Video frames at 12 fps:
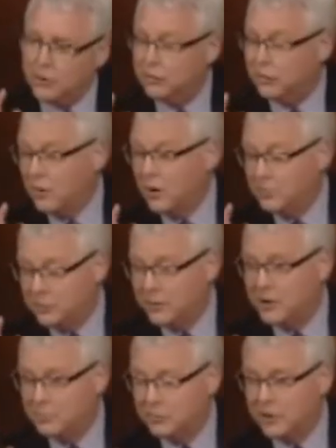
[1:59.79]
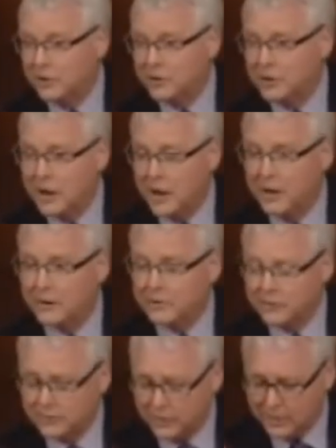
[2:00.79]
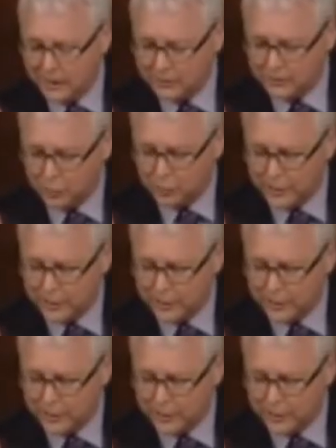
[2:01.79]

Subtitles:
you describe same-sex encounters at your